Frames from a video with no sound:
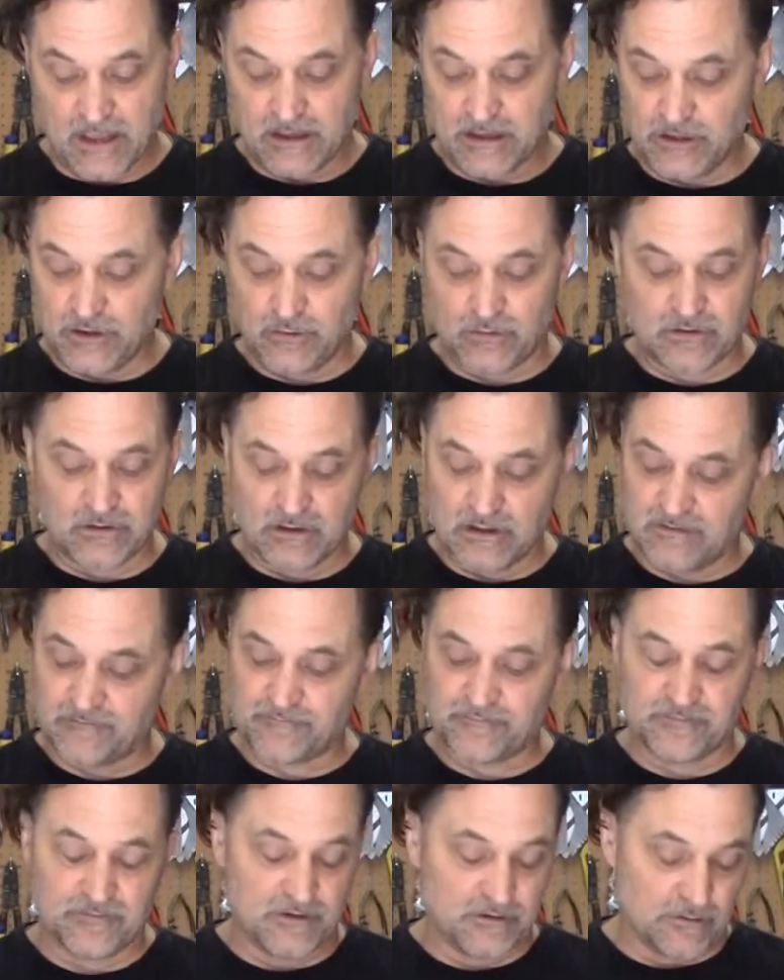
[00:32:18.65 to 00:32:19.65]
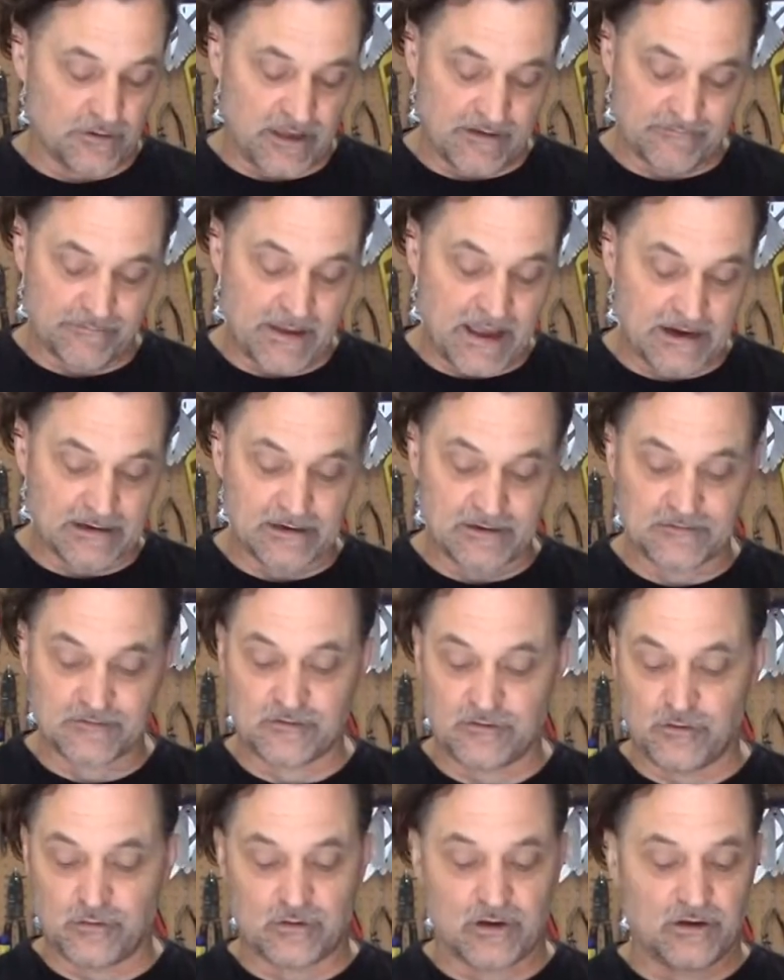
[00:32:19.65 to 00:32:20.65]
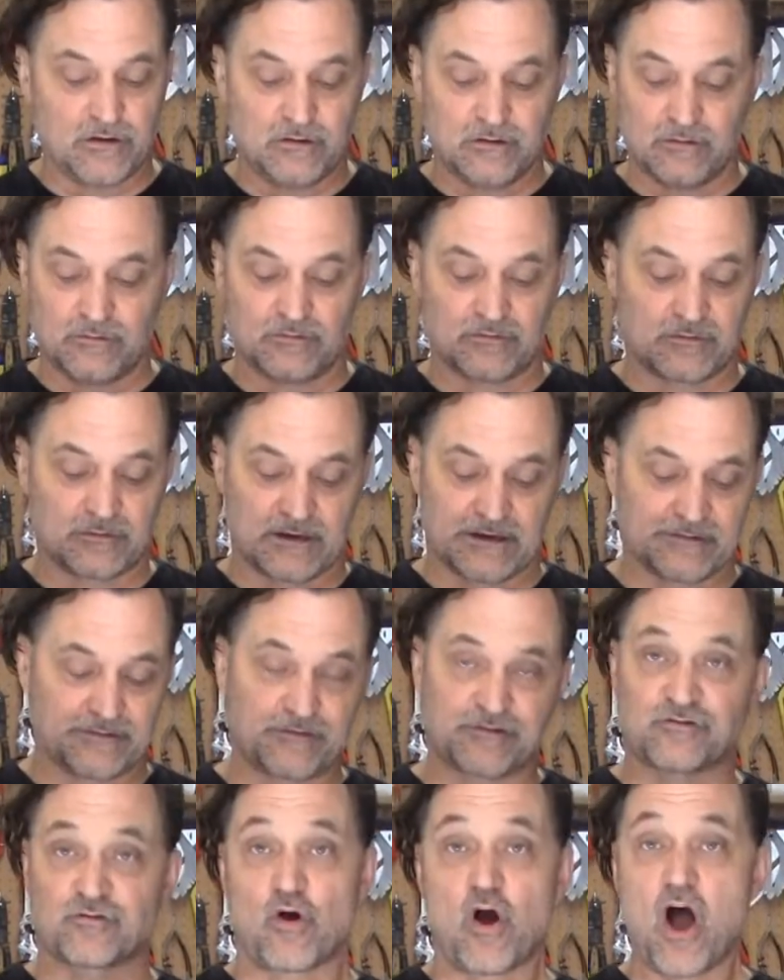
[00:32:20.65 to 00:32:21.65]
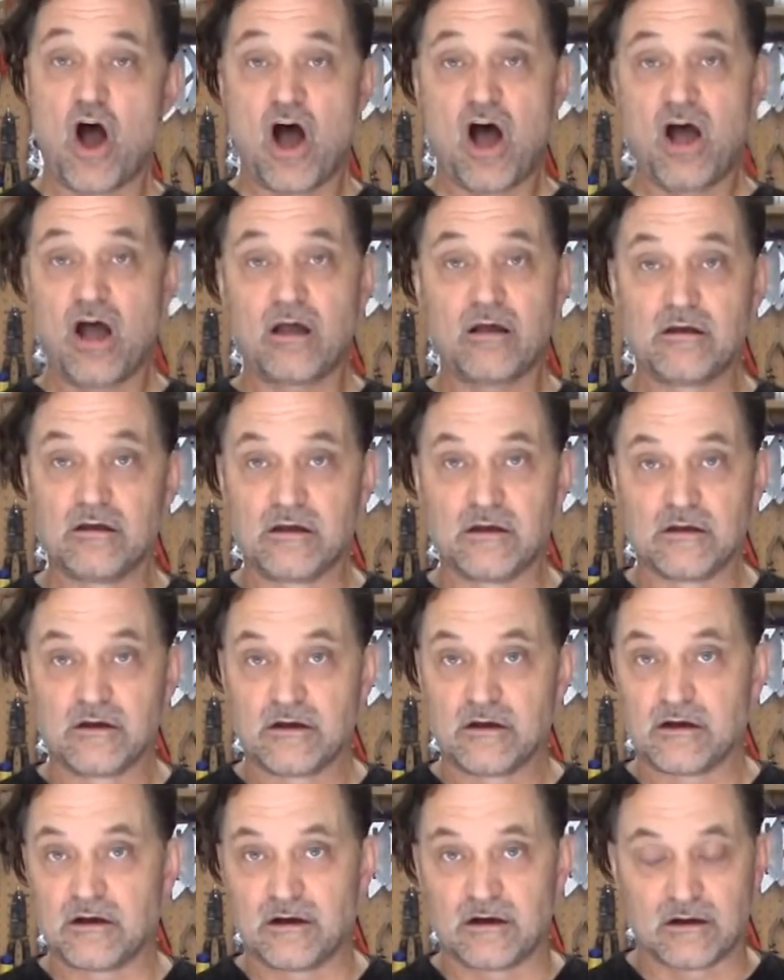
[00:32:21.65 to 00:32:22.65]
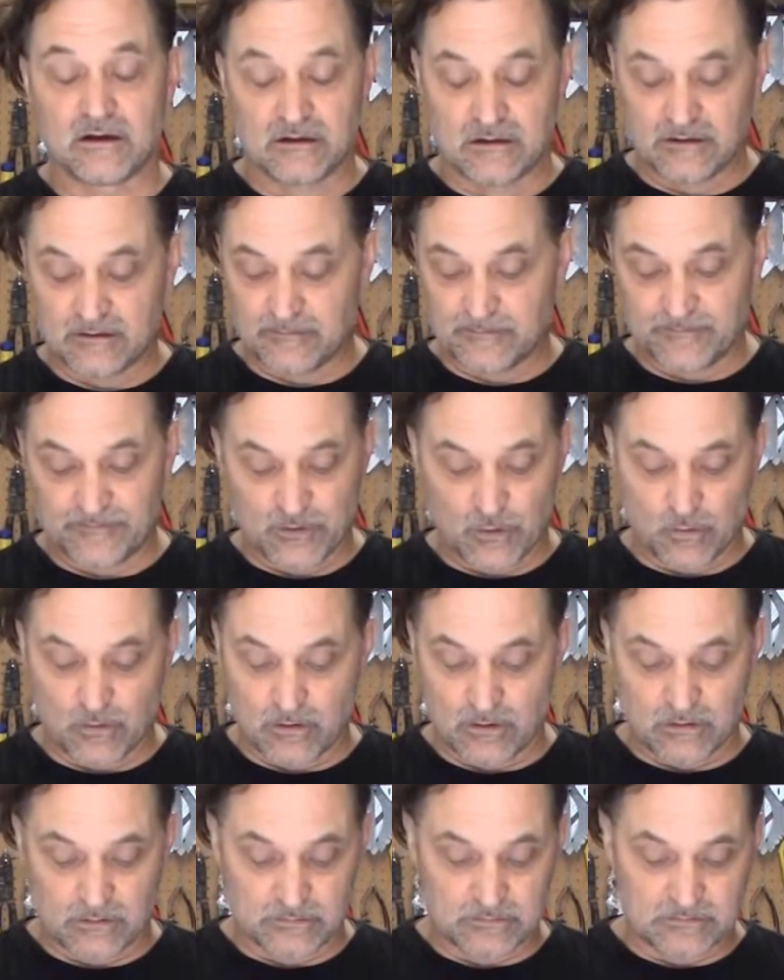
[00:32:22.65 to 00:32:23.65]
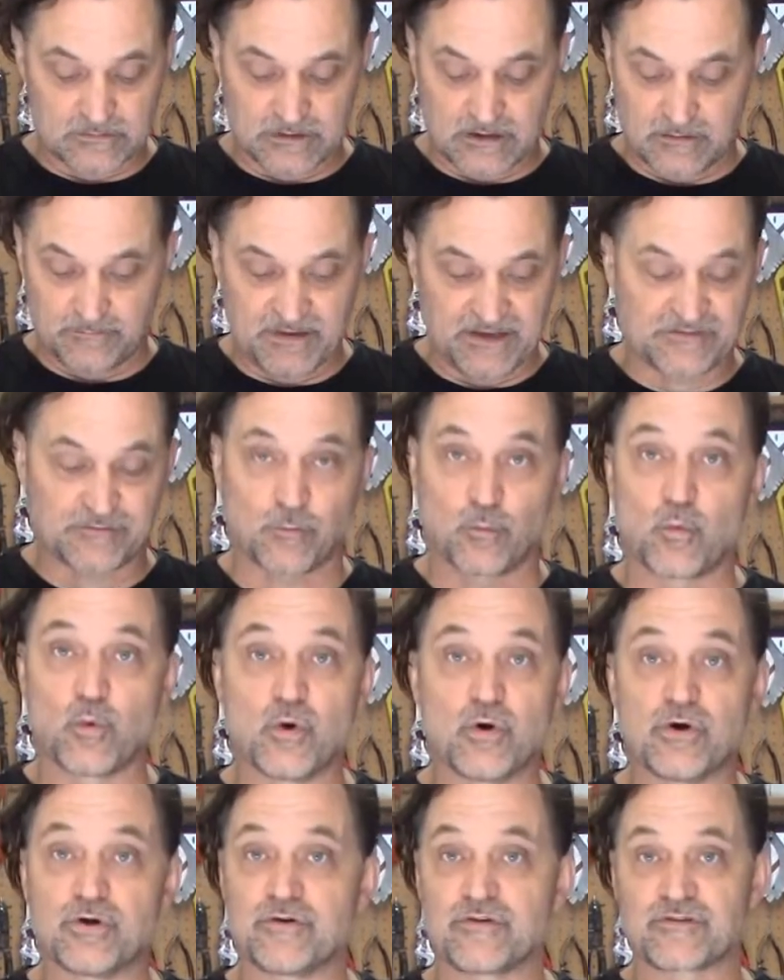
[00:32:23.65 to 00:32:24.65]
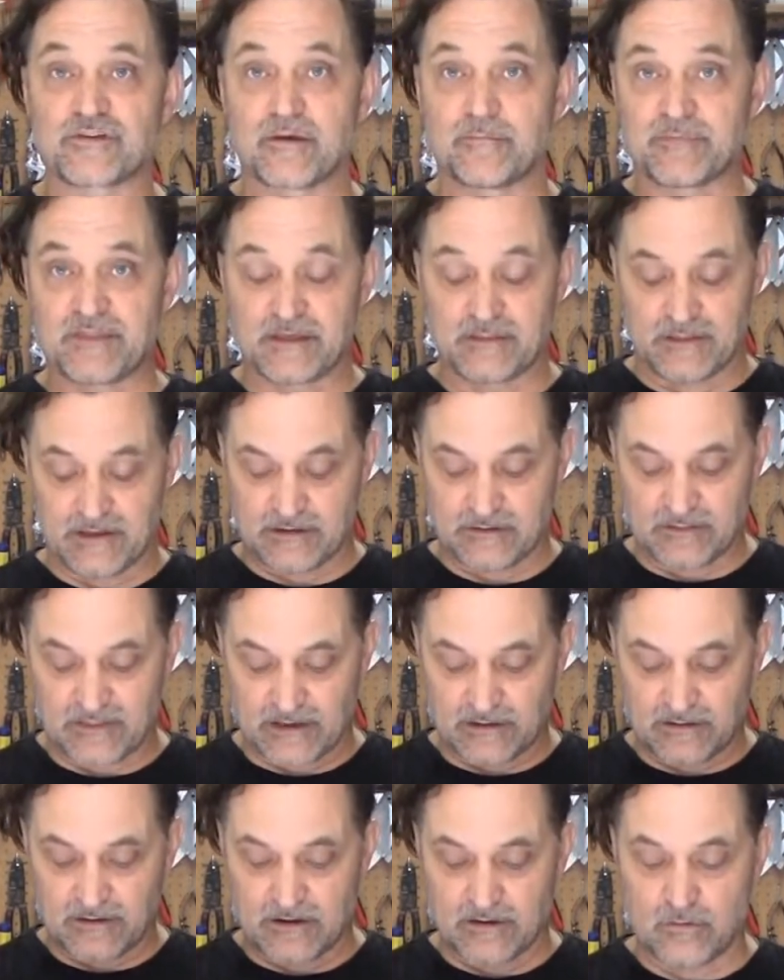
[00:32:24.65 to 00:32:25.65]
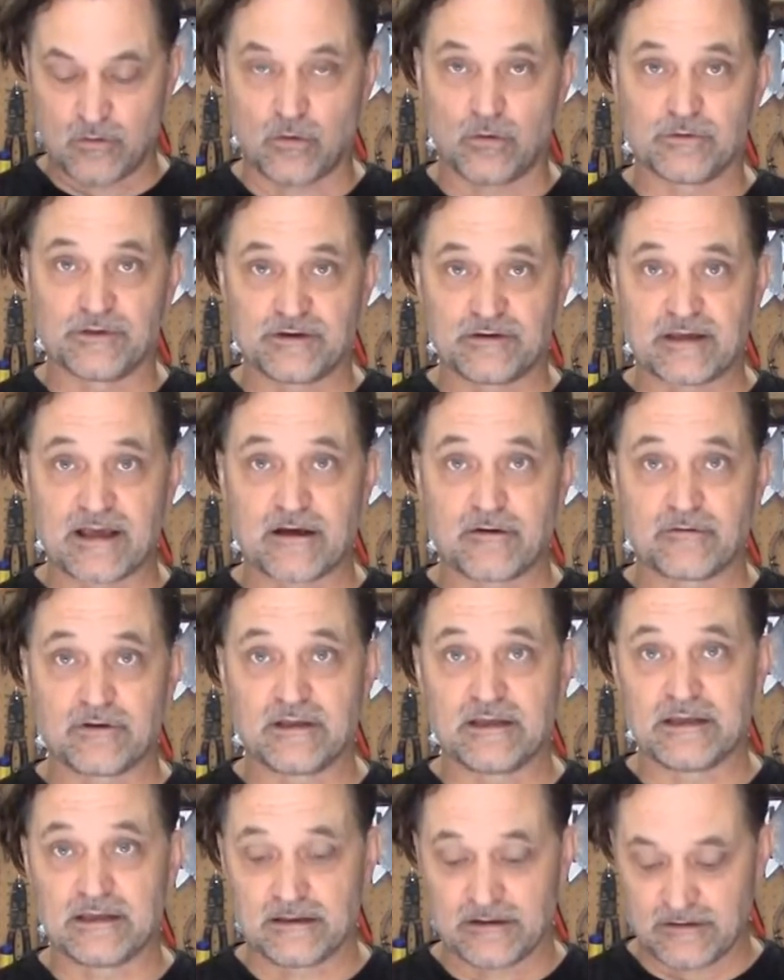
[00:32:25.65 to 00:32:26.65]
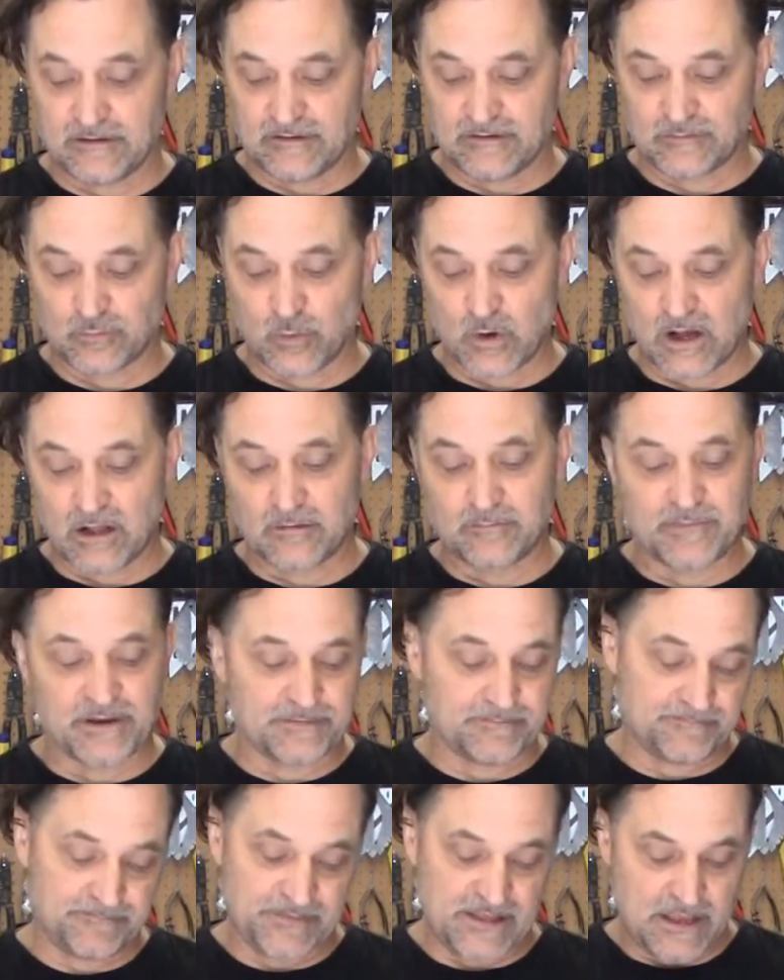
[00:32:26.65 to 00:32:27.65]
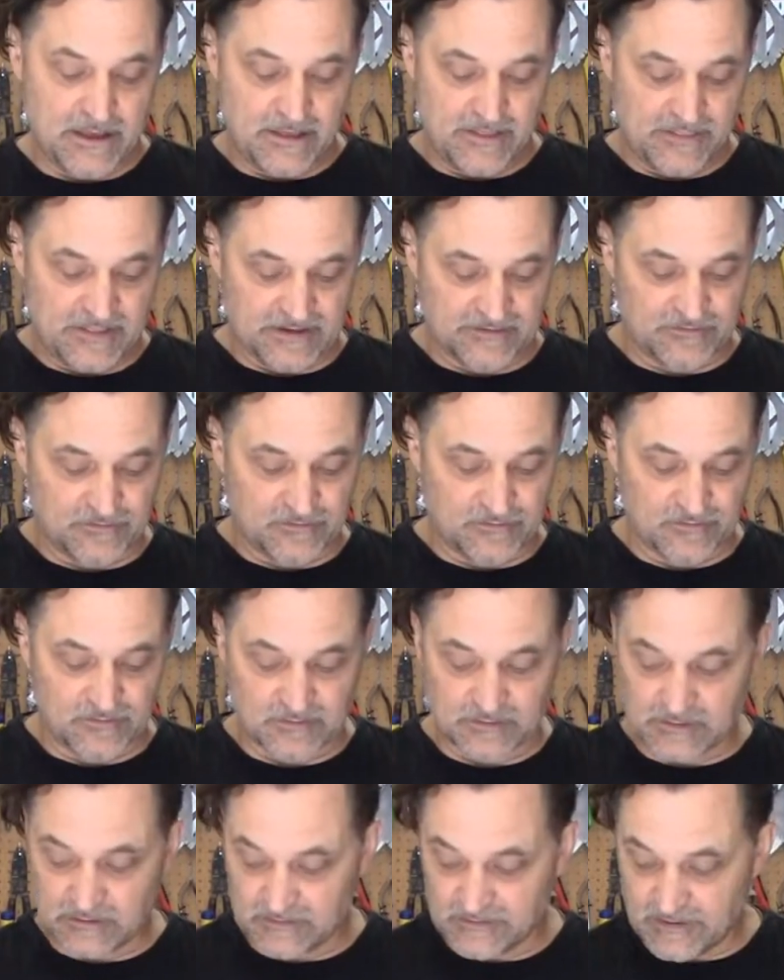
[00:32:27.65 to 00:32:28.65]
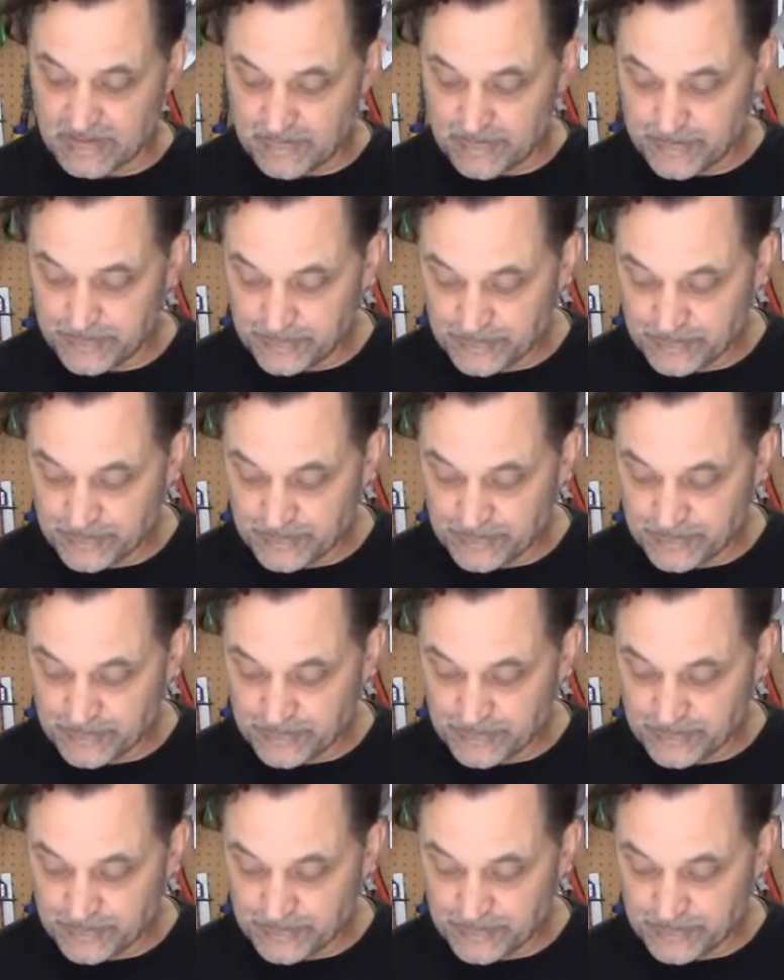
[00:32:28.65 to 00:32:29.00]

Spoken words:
If you don't have magnets, you can use a straw or a piece of wood or something that can hold it down in as well, but that's just a little tip.